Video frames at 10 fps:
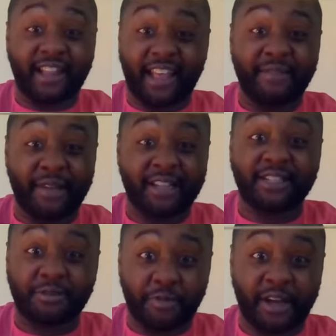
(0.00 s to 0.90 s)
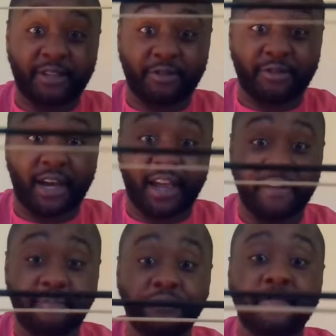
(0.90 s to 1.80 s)
that means it's way too tight.
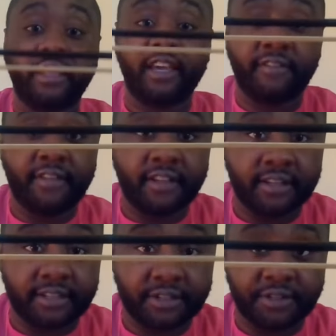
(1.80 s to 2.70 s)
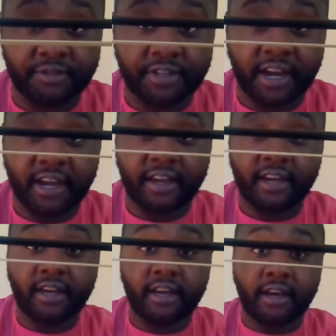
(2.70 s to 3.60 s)
Even this is too tight.
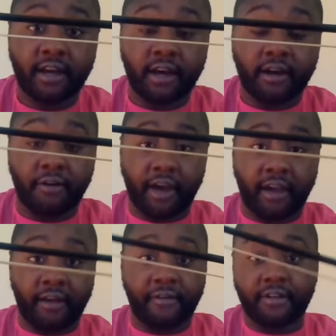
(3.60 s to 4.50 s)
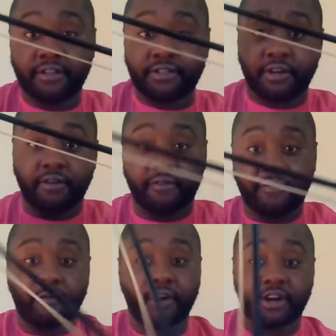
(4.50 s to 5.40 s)
Okay, so
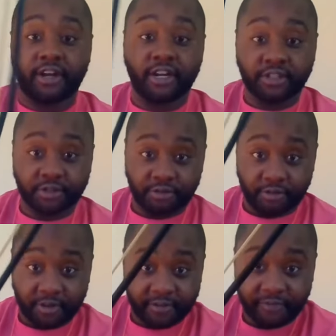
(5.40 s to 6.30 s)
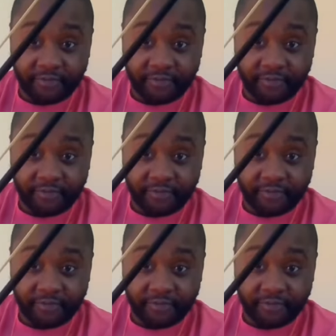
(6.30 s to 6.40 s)
we're going to unscrew it